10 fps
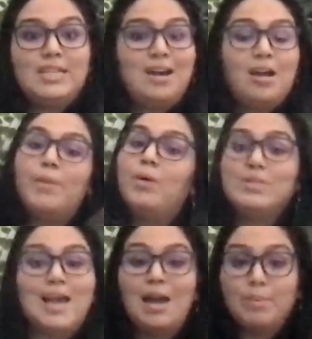TikTok about
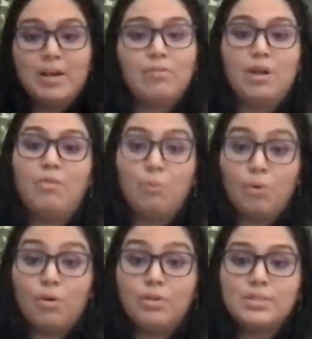what's happening around the
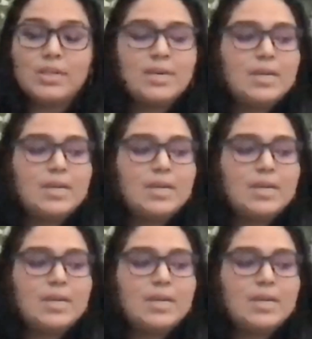world.